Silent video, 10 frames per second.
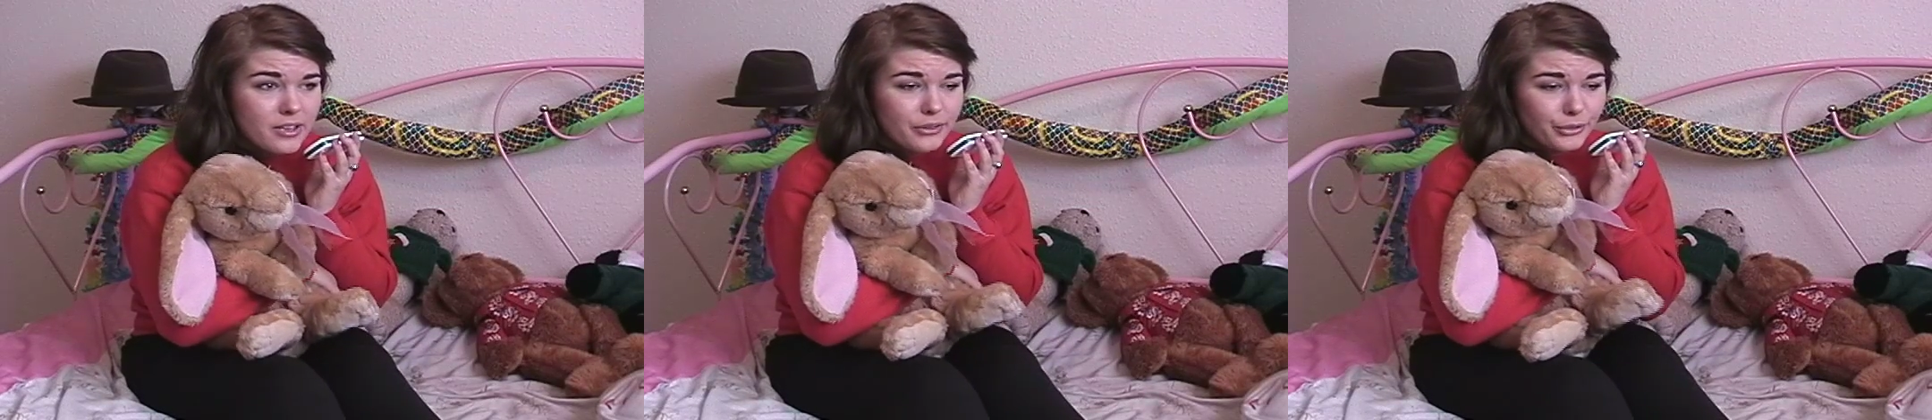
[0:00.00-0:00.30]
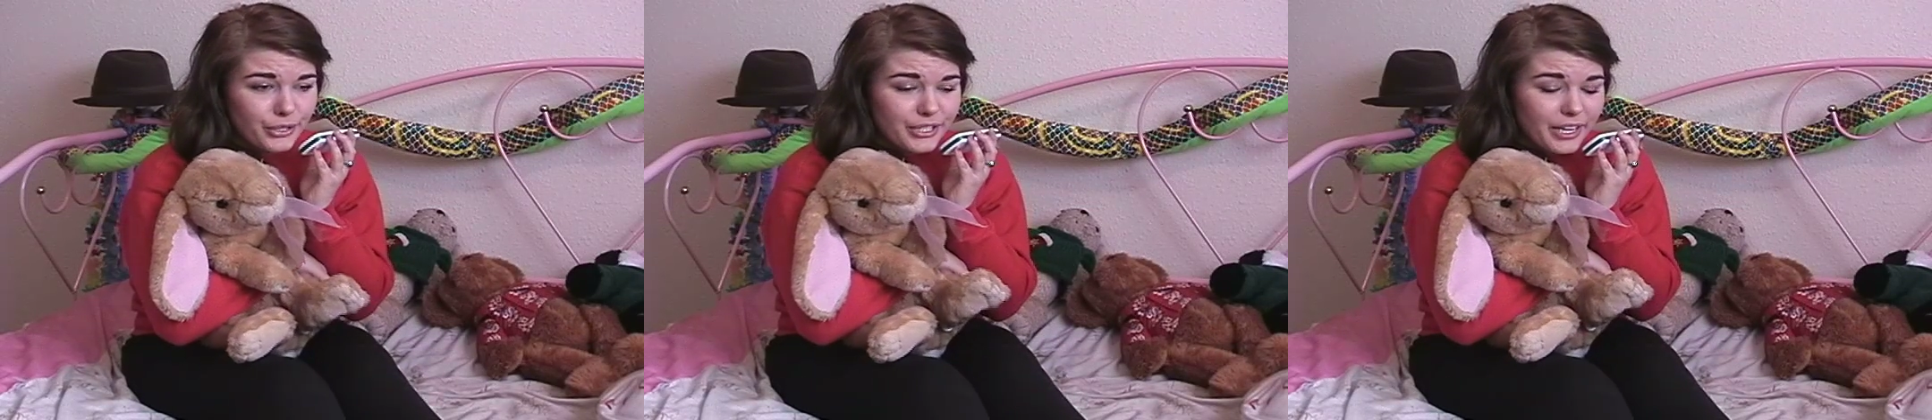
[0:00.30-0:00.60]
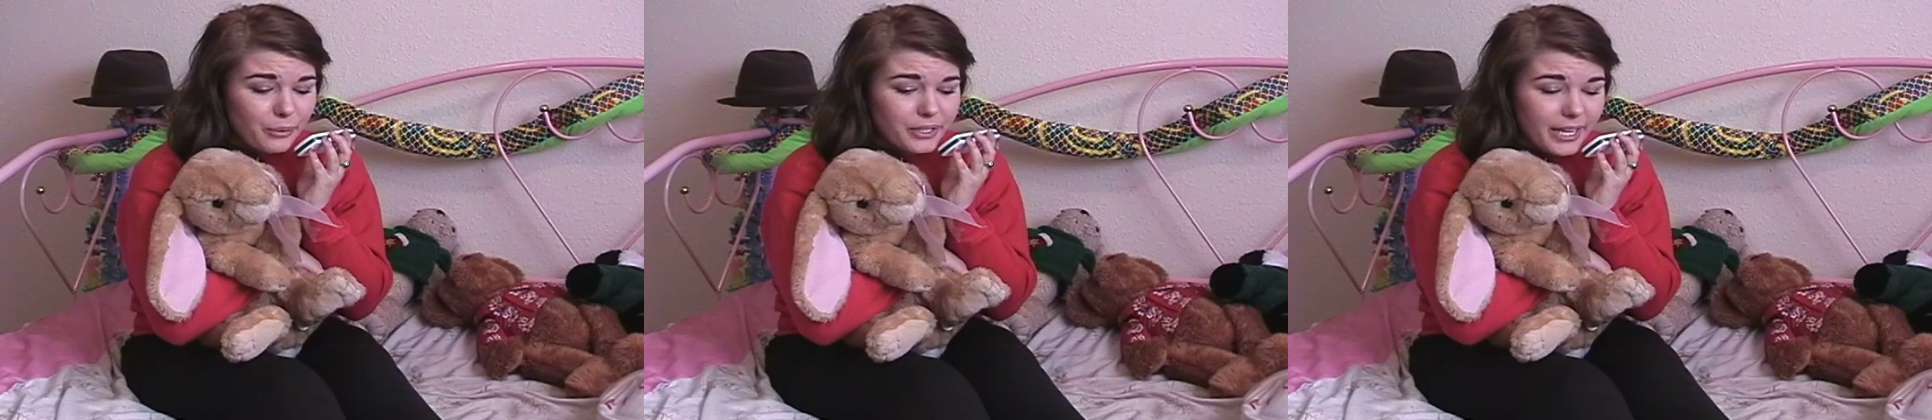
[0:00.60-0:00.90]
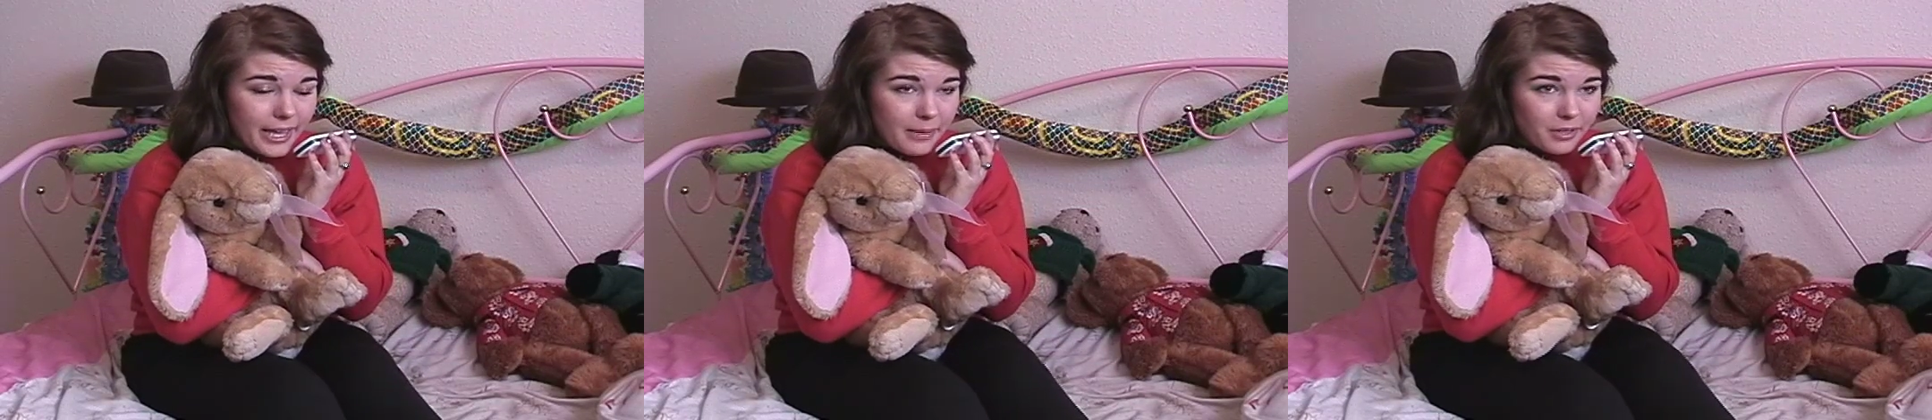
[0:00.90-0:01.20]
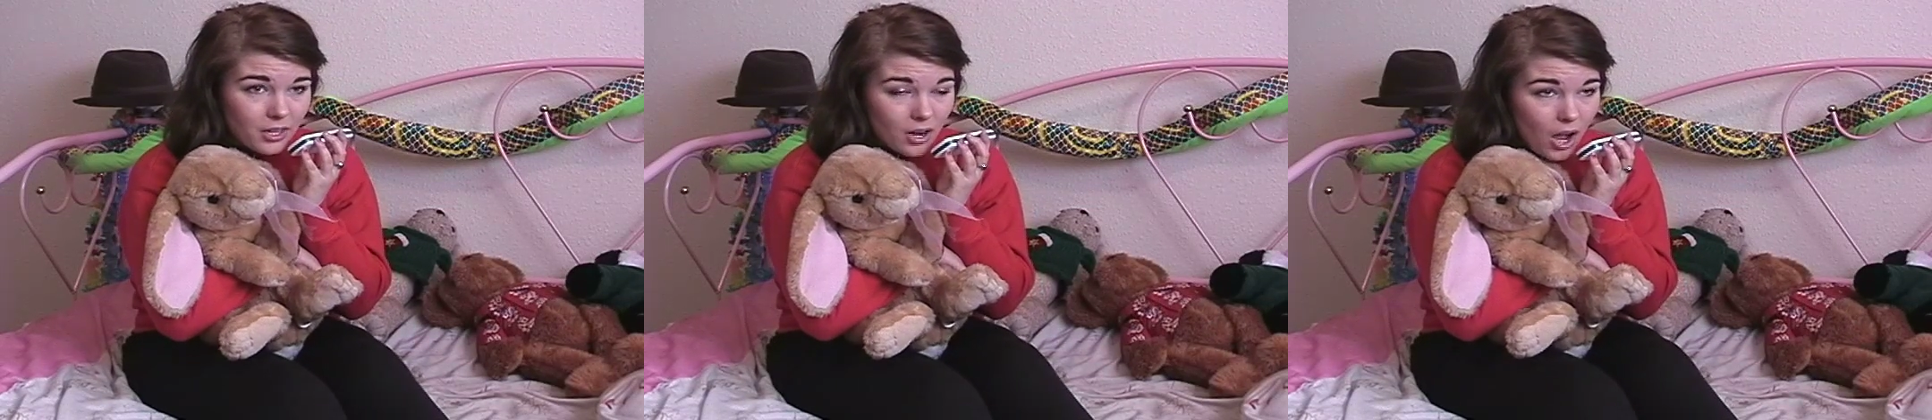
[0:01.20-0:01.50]
George said you were taking him to
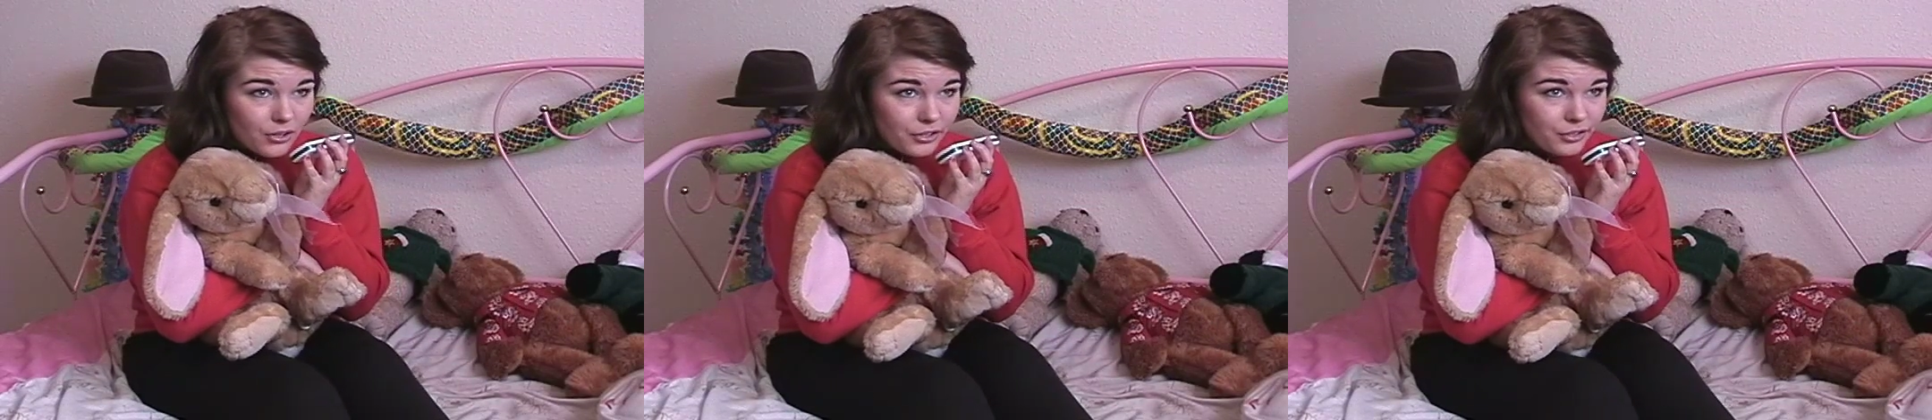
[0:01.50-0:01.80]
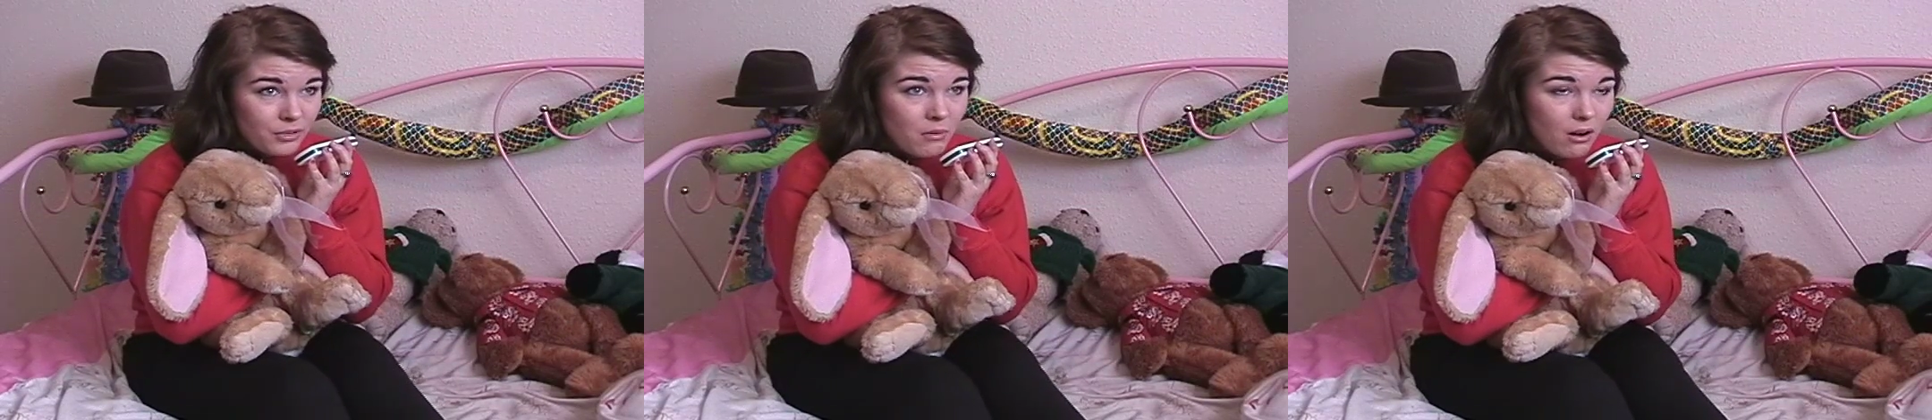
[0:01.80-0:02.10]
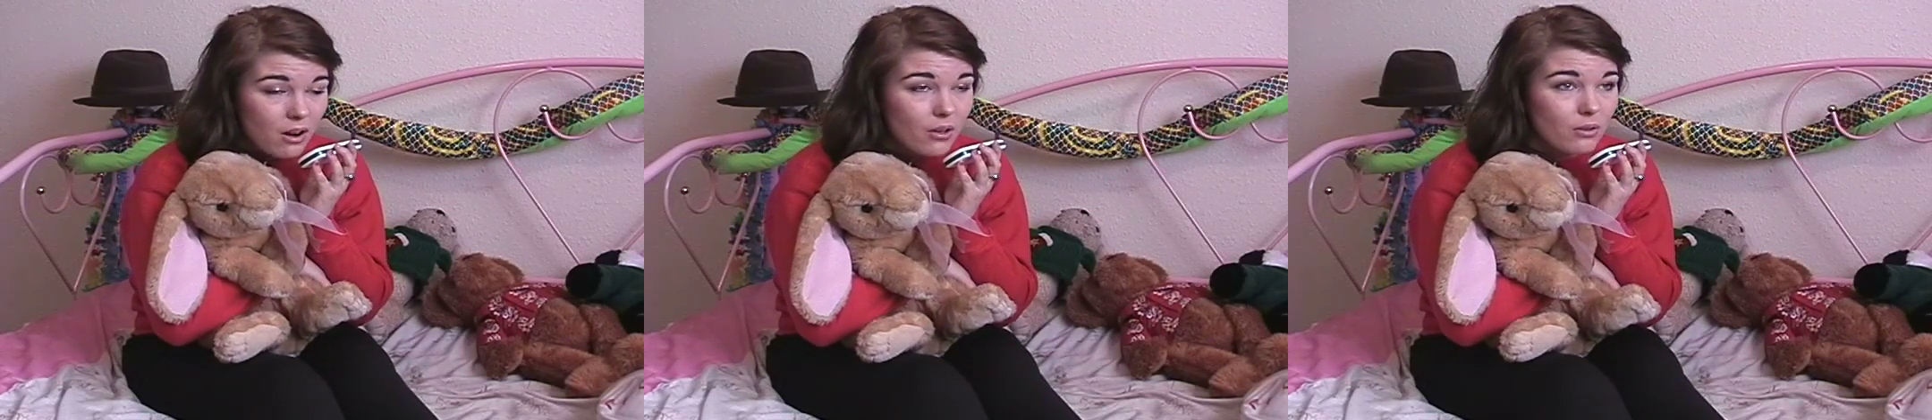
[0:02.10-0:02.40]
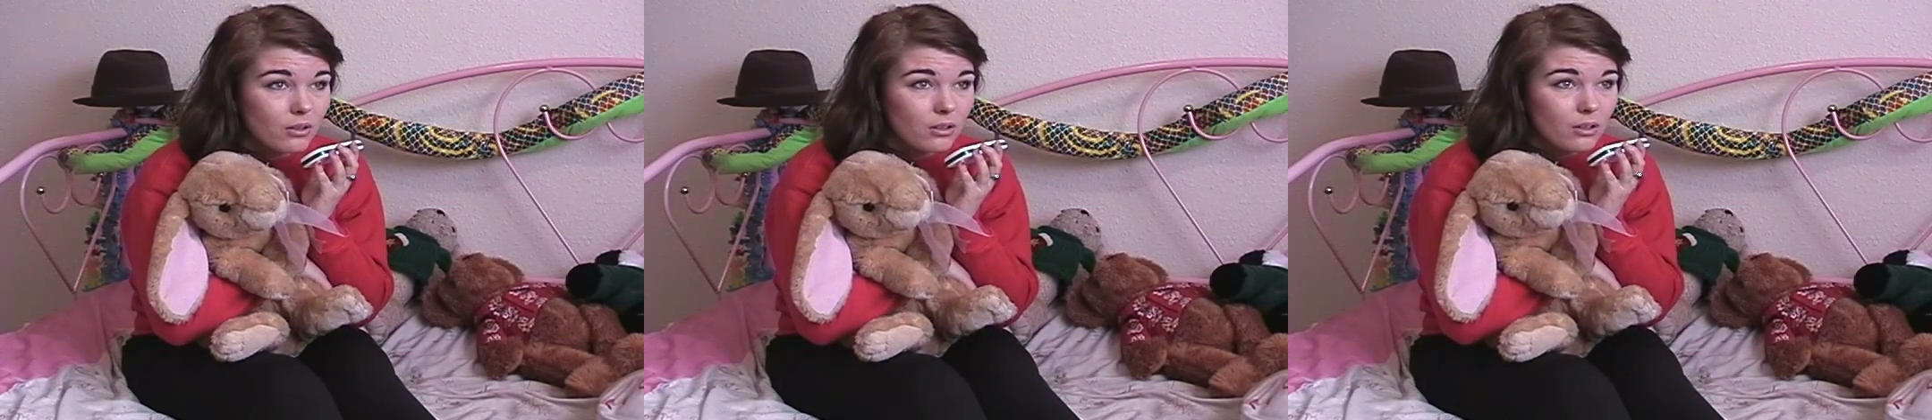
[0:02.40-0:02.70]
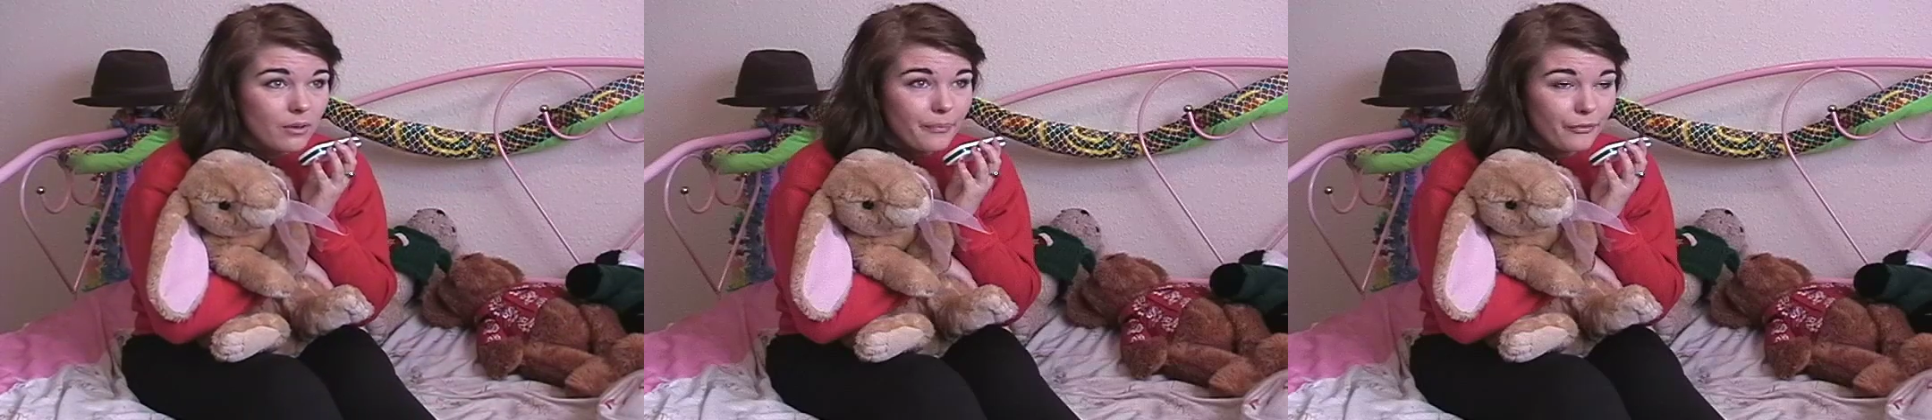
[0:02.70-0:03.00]
the doctor's tomorrow.
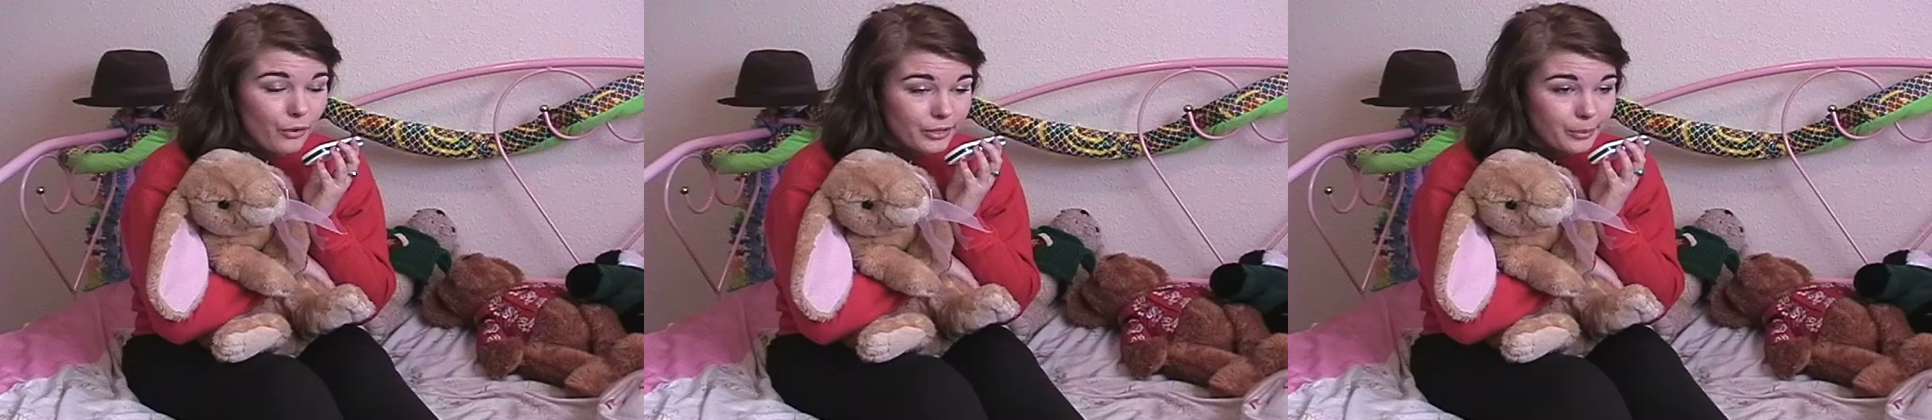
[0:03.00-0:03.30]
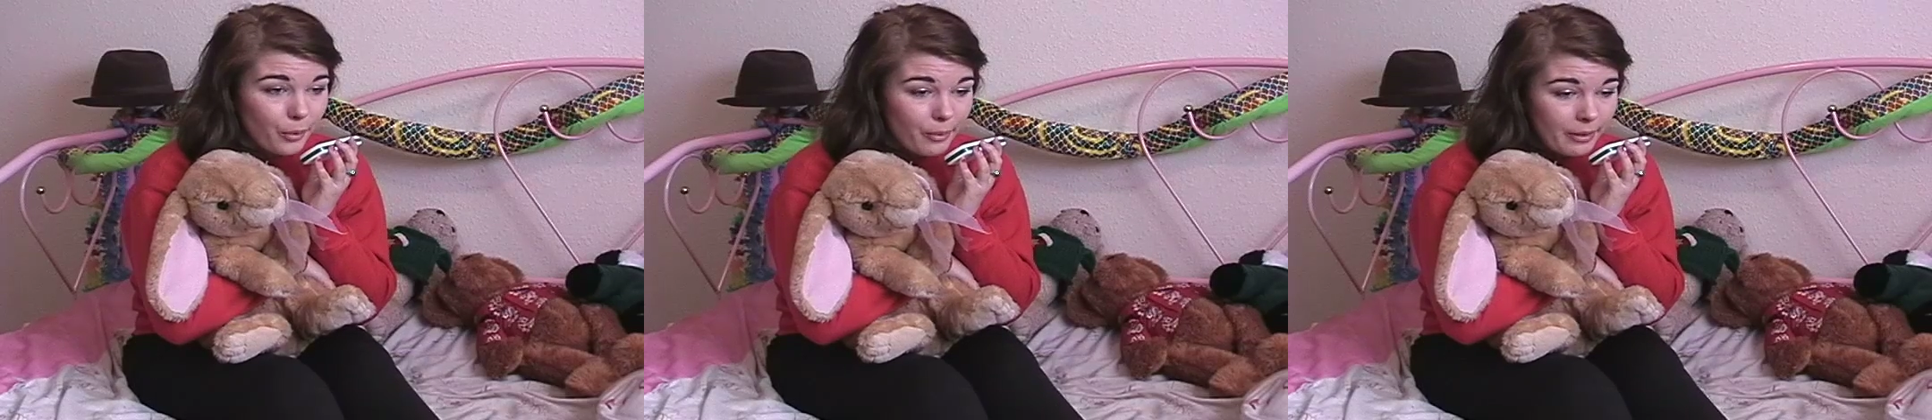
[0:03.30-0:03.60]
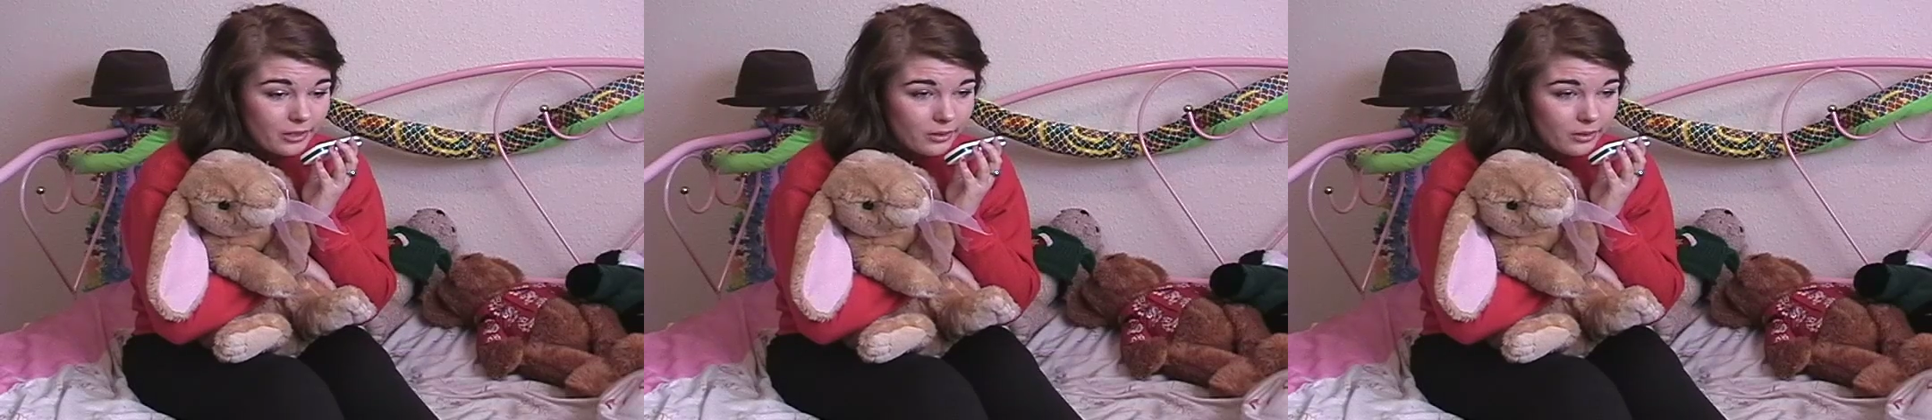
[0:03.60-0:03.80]
Huh? For his appointment.